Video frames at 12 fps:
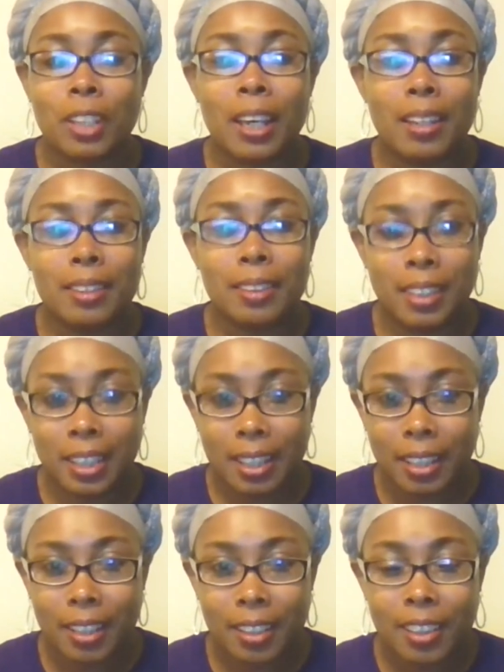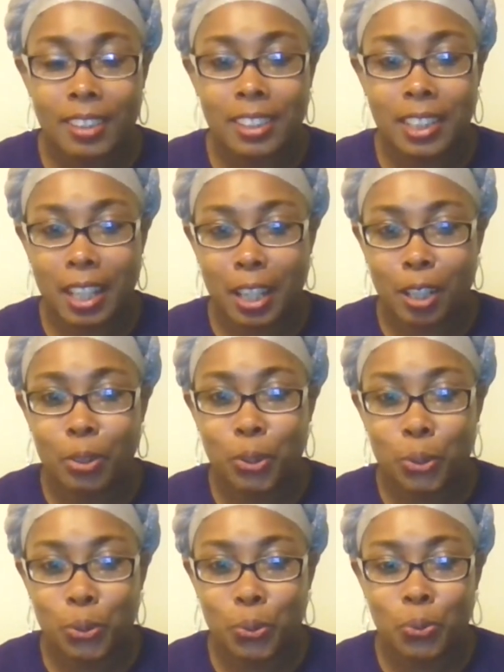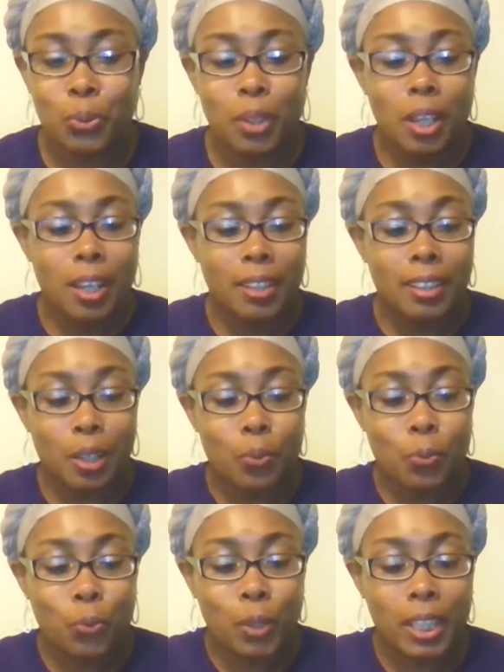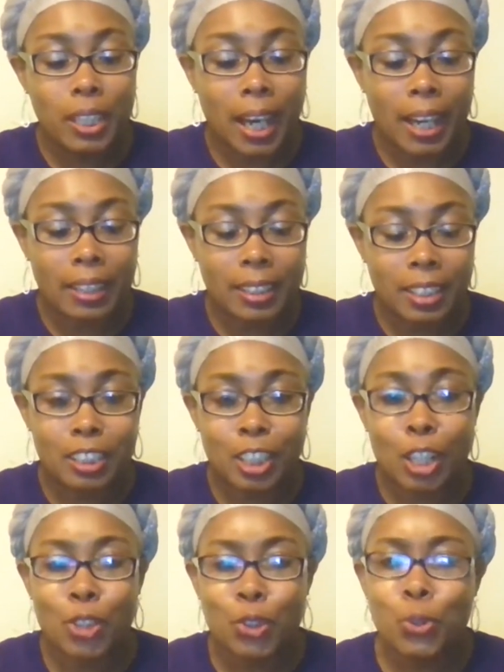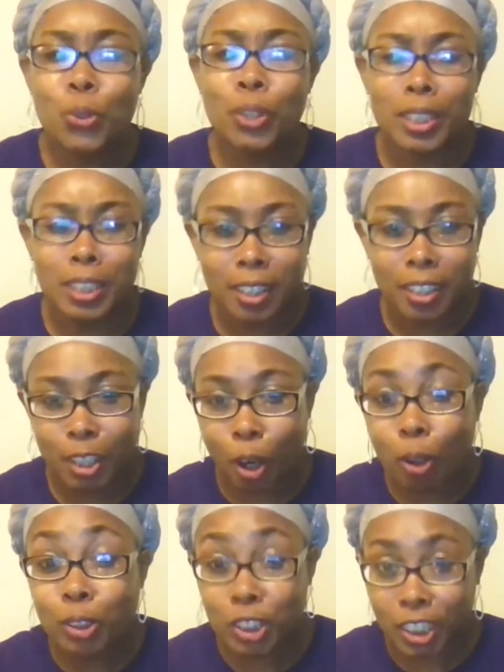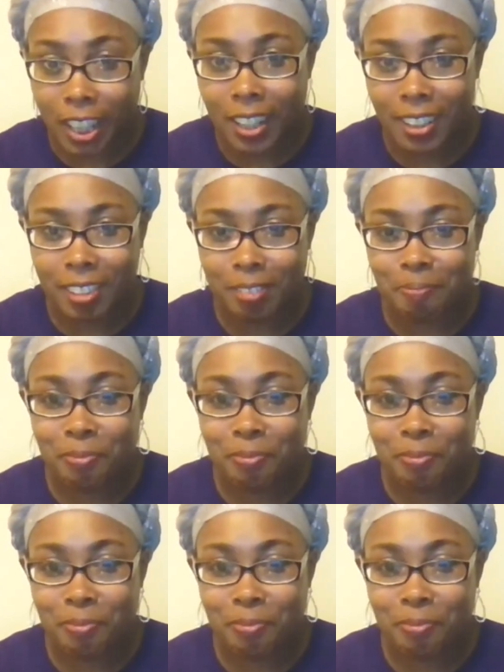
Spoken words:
And then tell you that we got this, and you can negotiate.